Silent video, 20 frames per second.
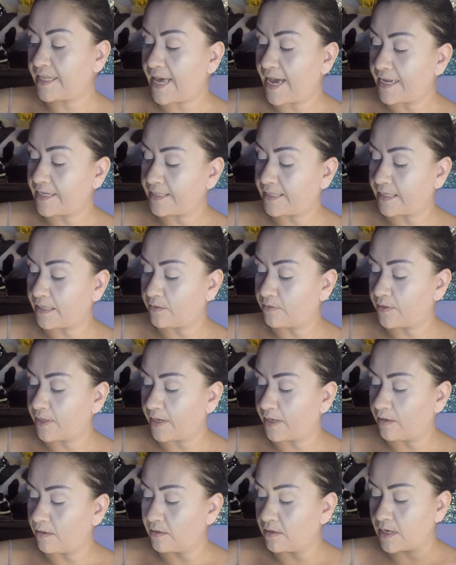that down
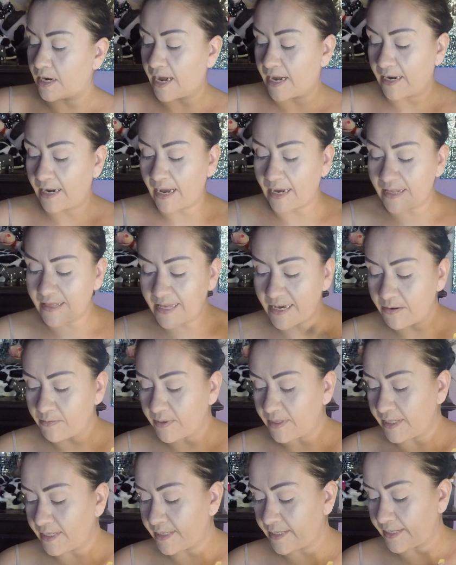there, and I think
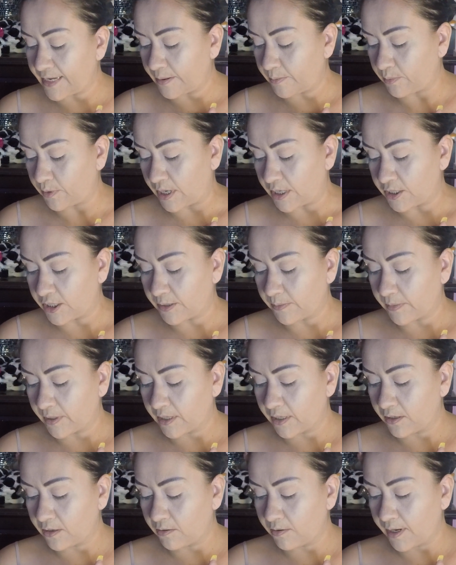with the same brush, I'm
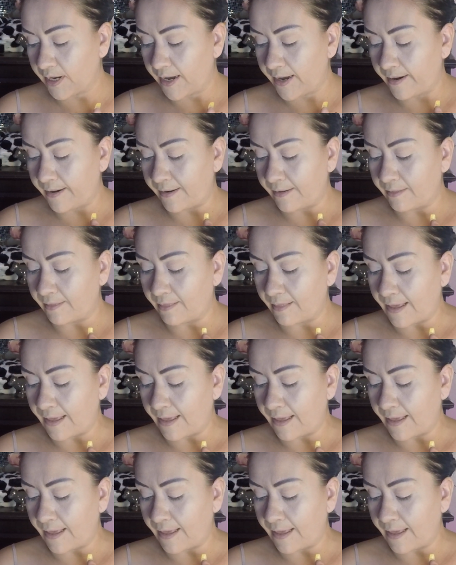gonna go ahead and